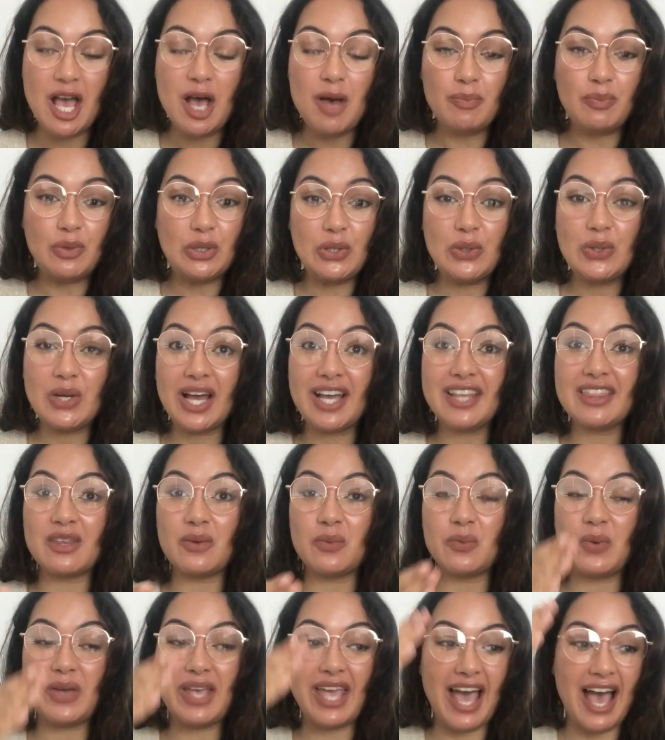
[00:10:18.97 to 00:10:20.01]
Blue light that
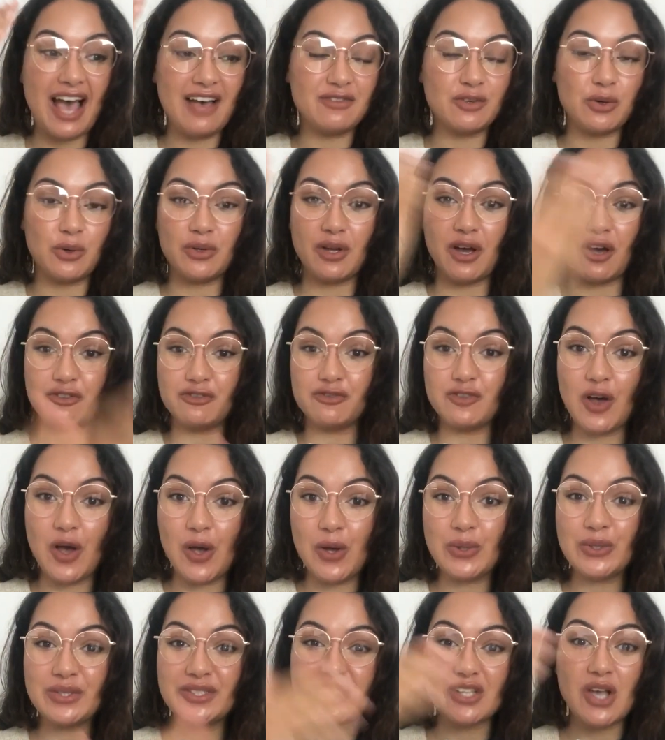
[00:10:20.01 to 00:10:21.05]
we have on our
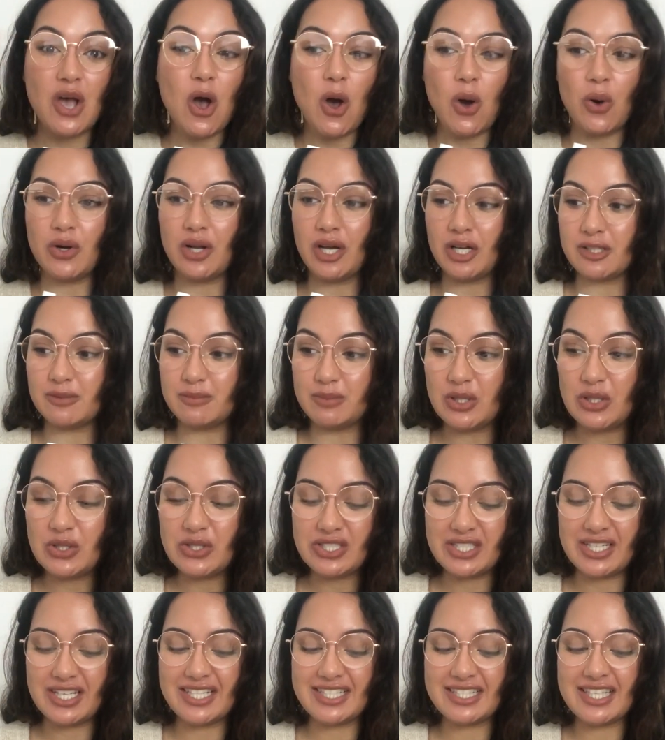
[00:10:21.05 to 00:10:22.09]
phones, on our
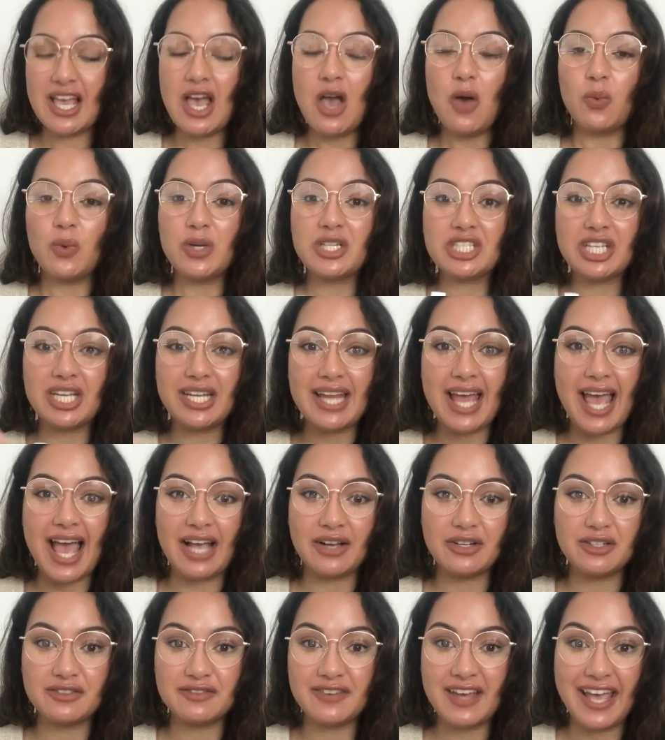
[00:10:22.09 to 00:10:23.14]
computers, which can
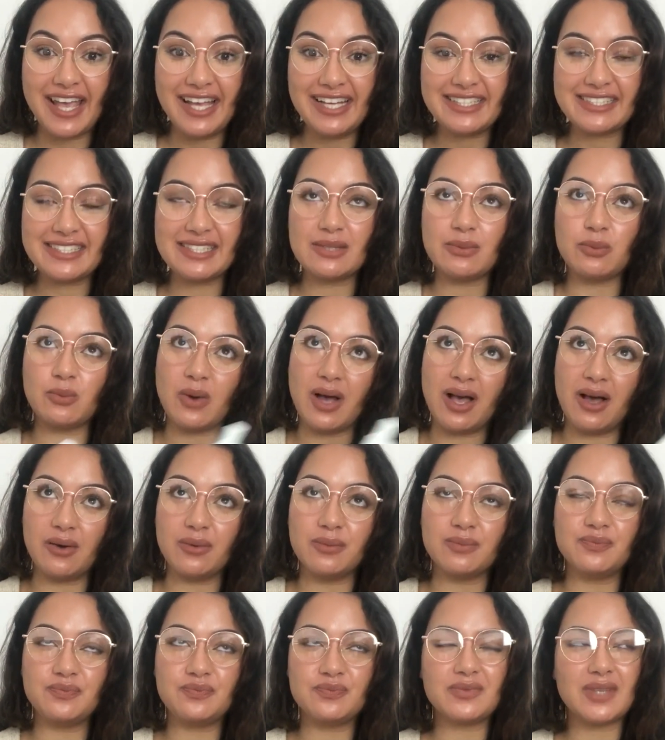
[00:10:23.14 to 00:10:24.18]
aggravate,
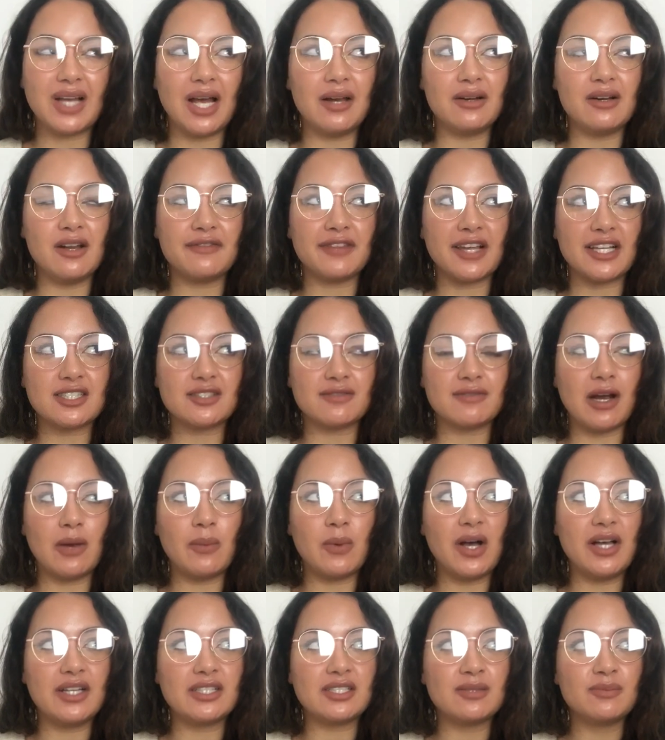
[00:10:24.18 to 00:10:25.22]
well, I don't know if that's the right
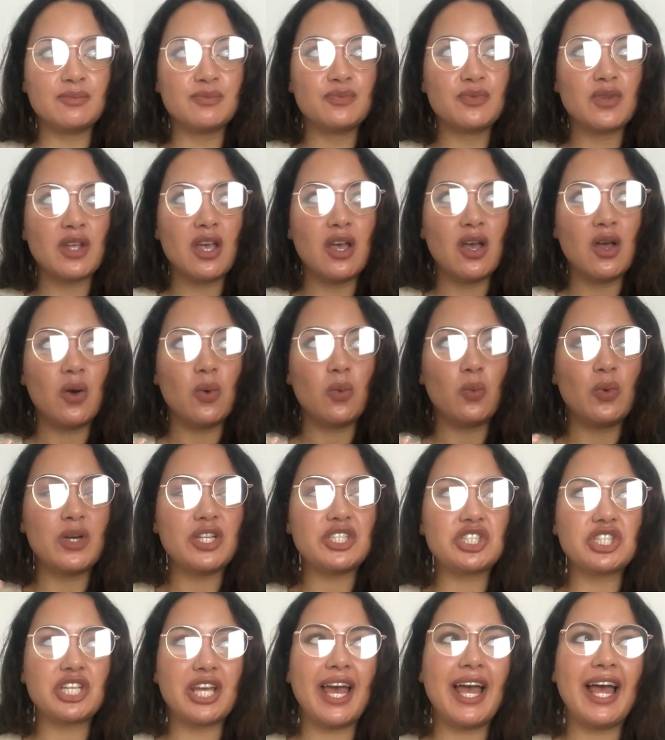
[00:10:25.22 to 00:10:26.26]
word,
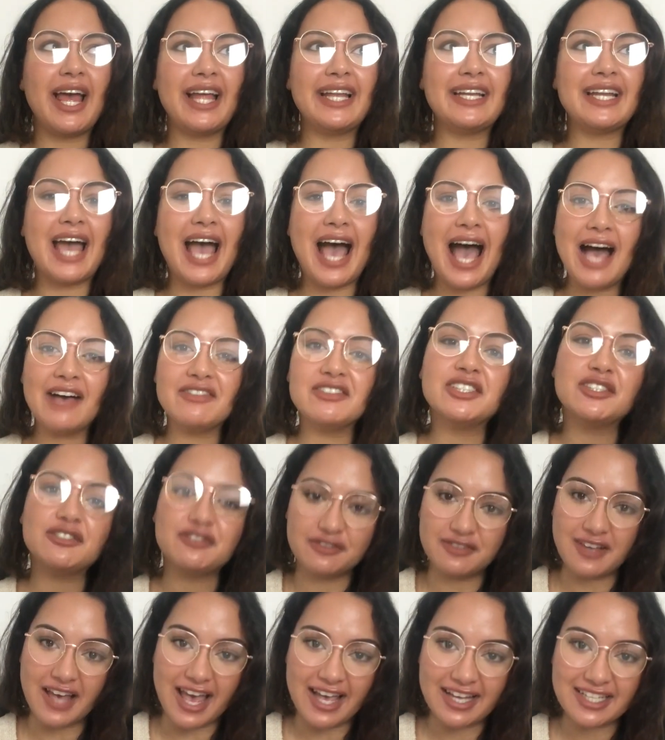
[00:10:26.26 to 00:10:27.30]
which can have an
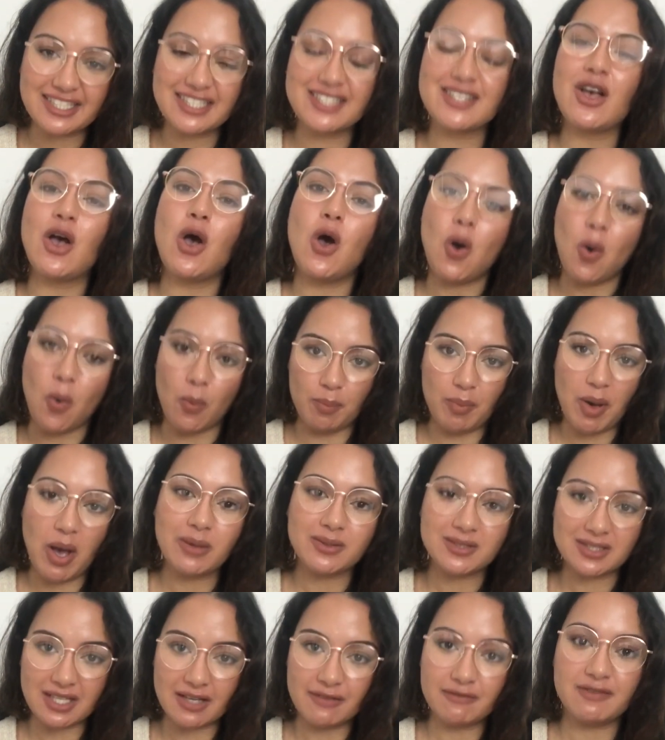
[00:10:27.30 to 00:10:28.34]
effect on
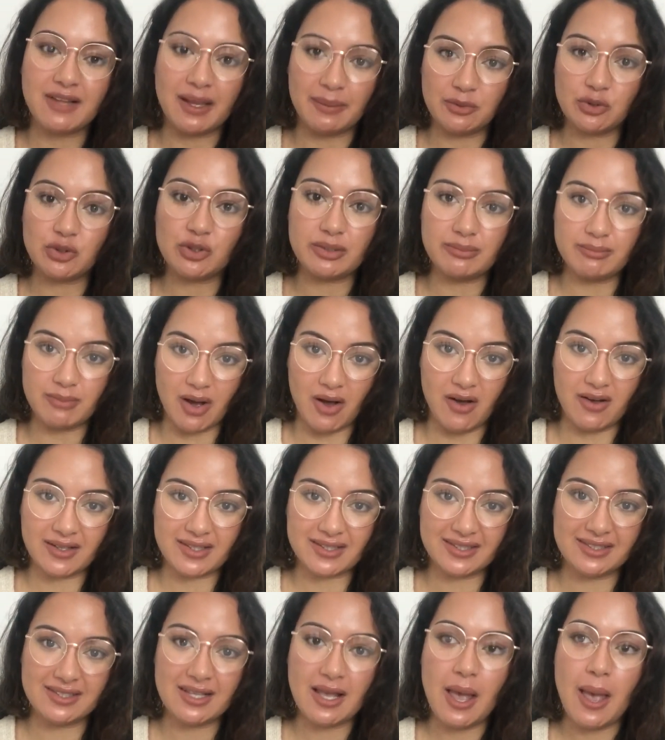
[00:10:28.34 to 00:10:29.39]
post-inflammatory
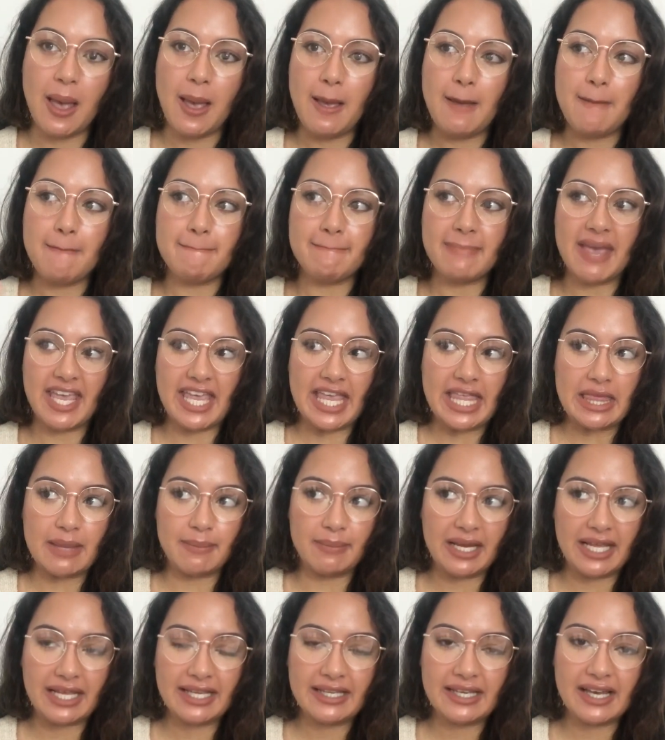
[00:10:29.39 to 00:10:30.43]
marks, making them
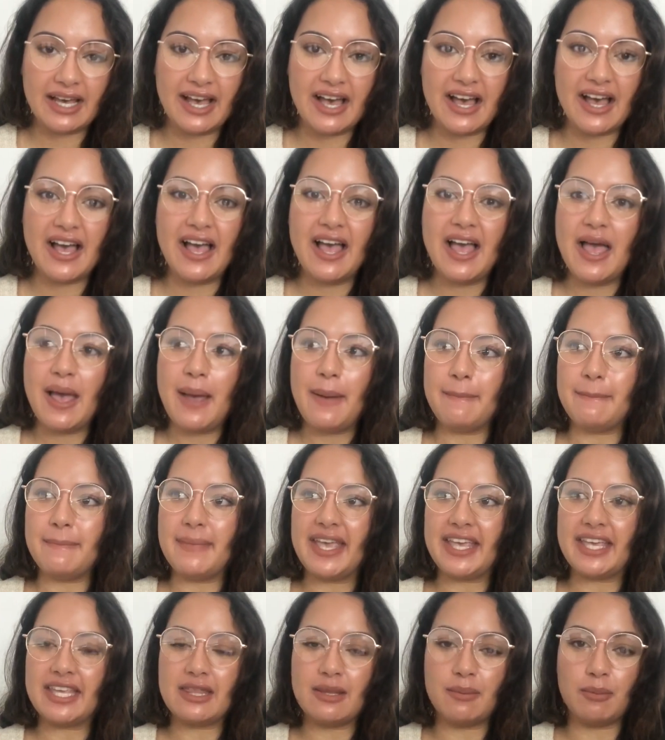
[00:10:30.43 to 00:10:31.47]
linger,
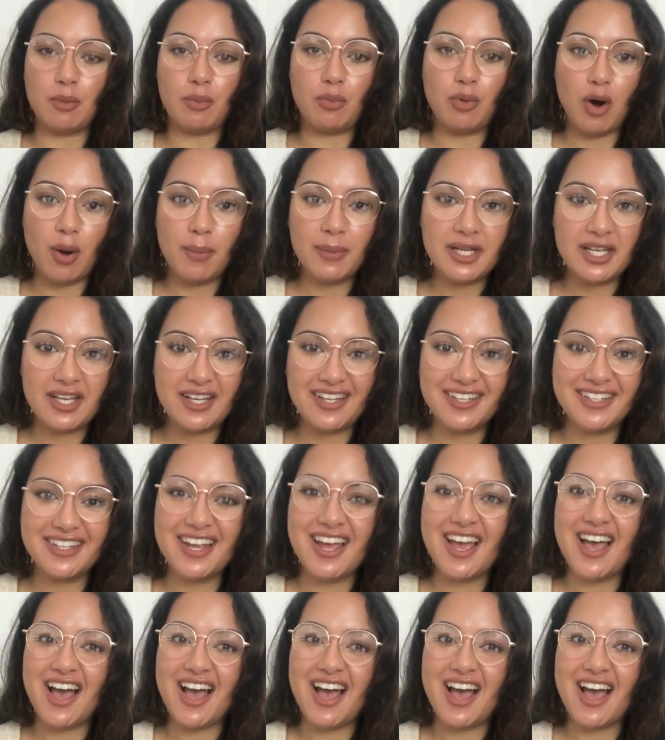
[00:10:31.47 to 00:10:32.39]
making them more prominent.